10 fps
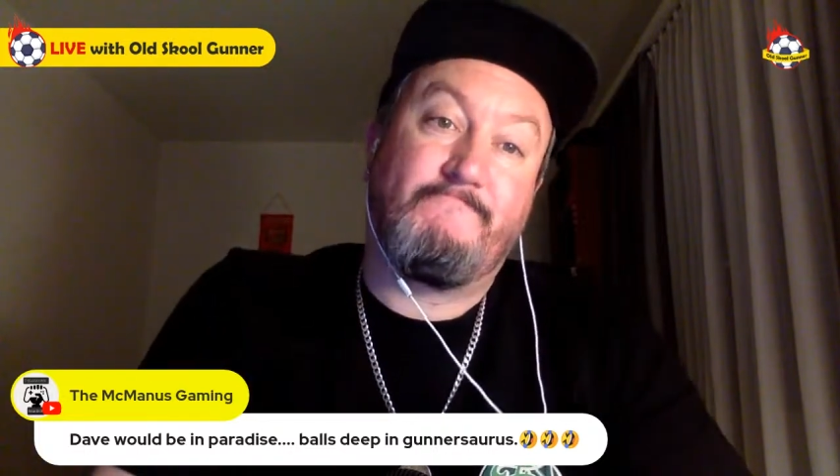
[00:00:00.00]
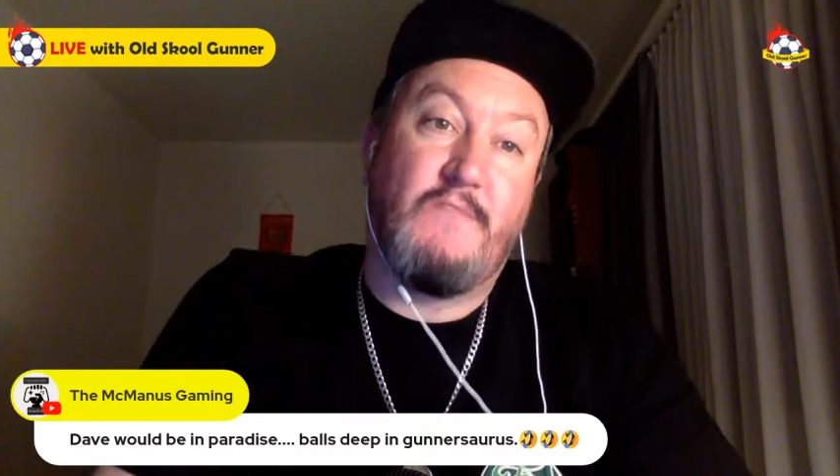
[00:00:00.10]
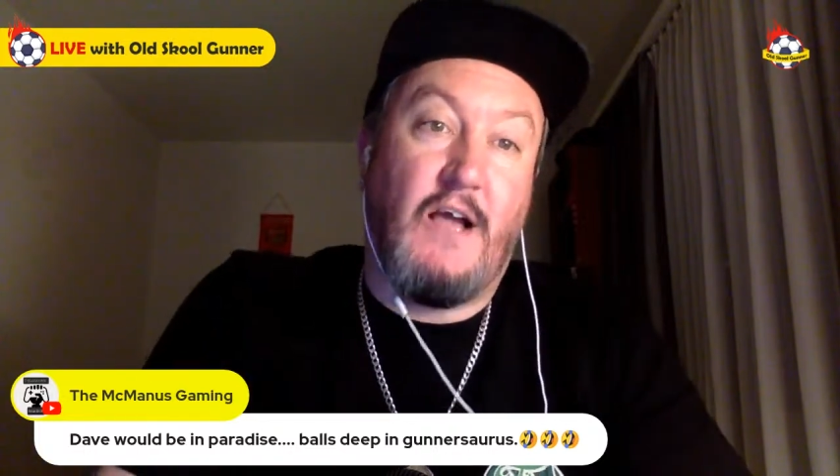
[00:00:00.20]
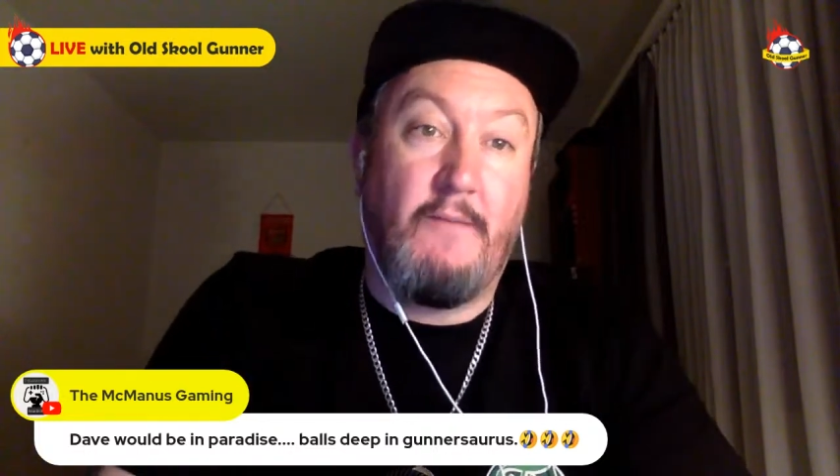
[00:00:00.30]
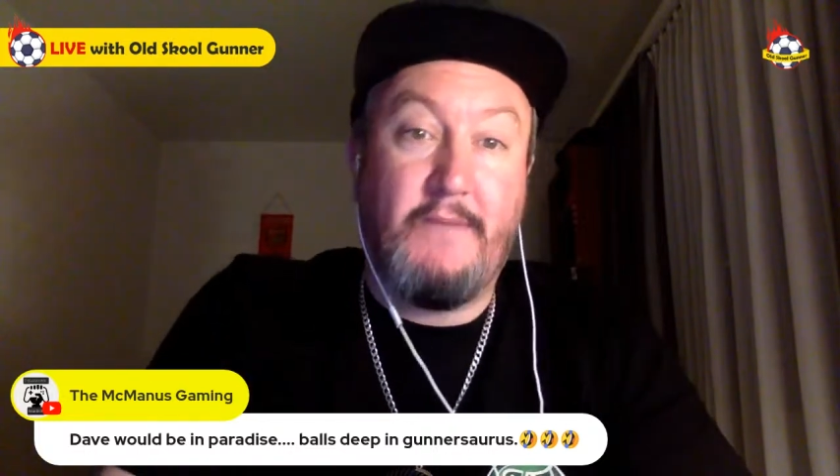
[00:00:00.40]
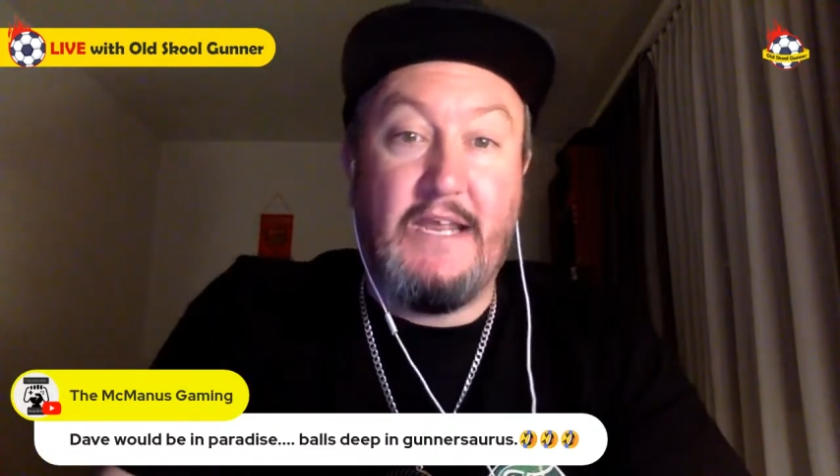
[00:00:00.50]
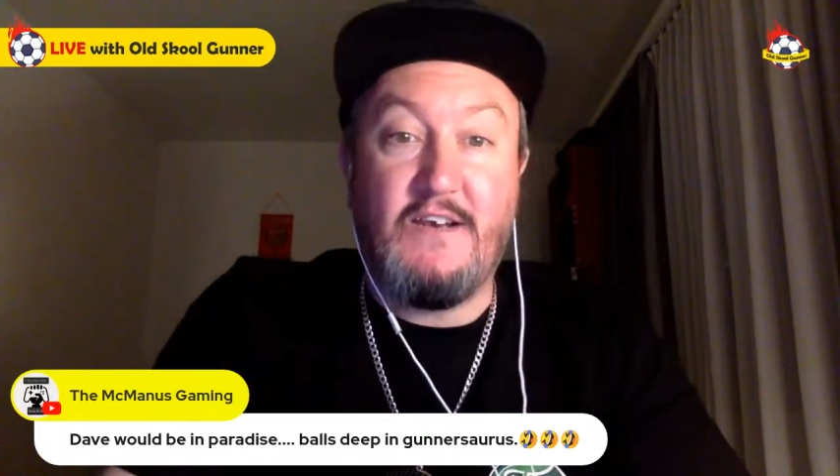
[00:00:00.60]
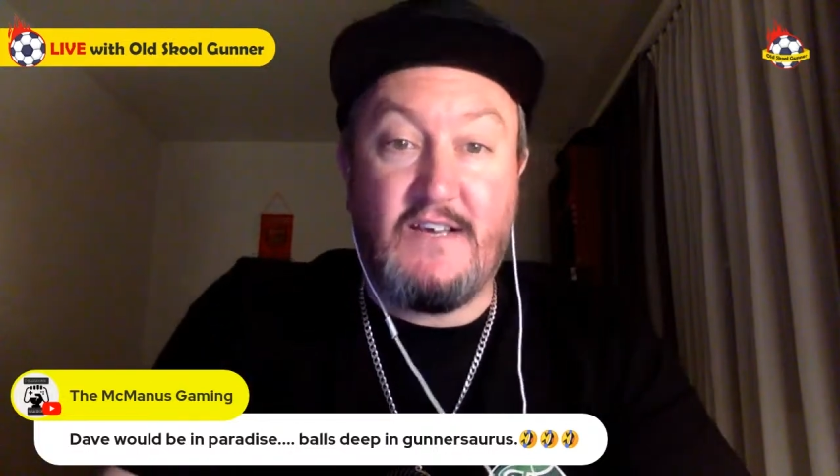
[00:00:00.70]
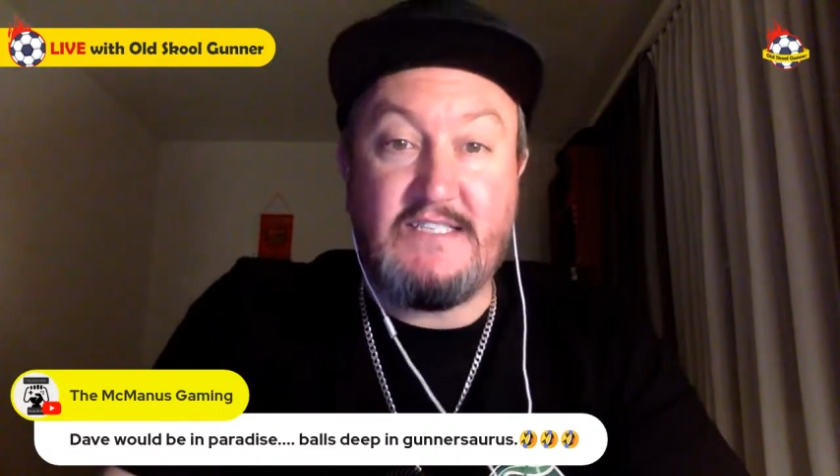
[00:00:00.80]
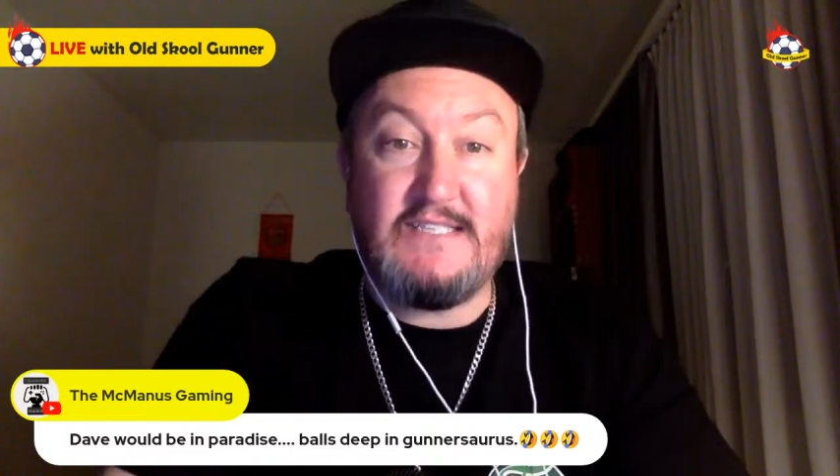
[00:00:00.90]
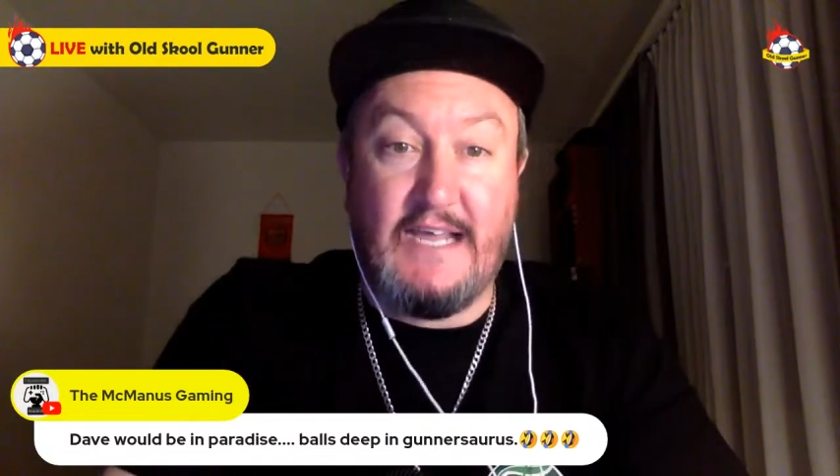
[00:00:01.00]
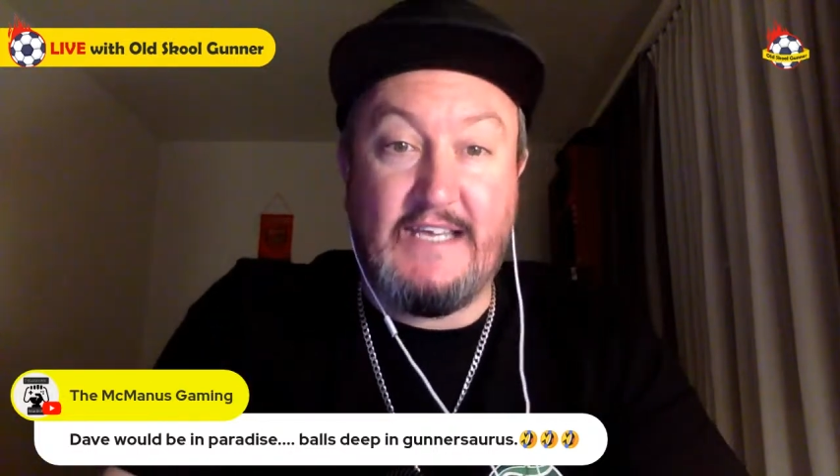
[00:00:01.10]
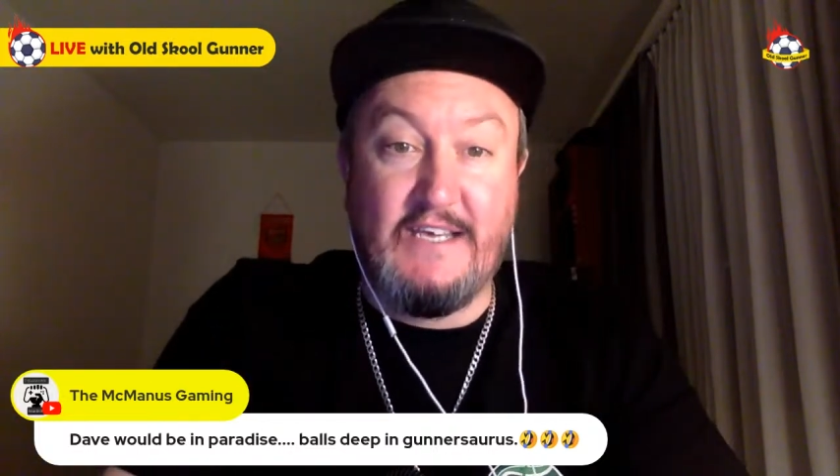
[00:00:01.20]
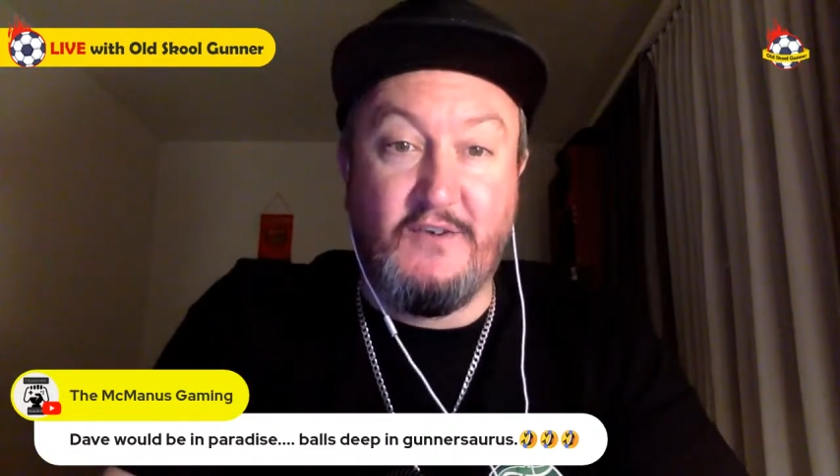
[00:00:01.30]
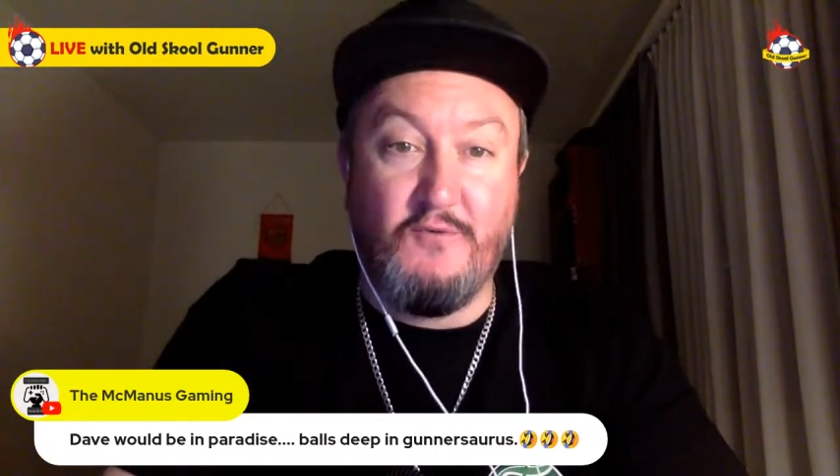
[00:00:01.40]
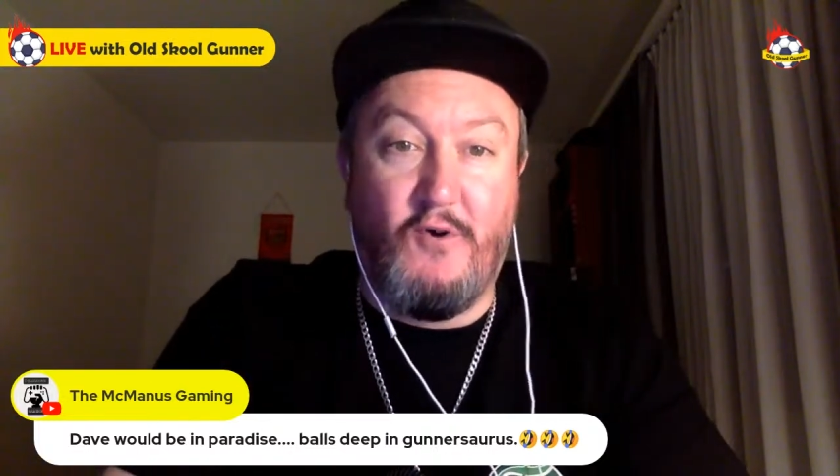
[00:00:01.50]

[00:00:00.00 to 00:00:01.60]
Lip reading: I'm being nice, thanking you